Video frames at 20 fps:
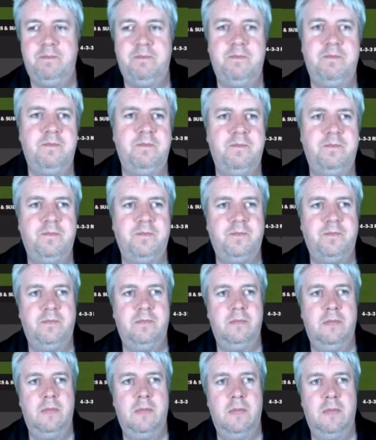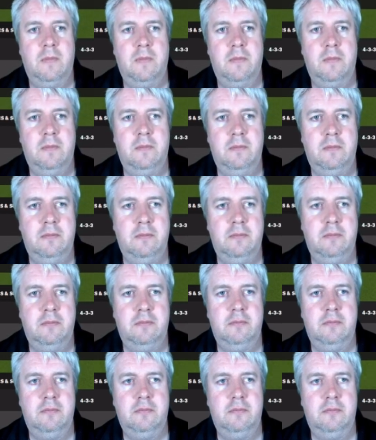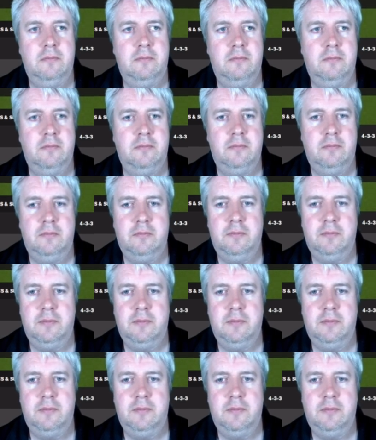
Nobody speaks.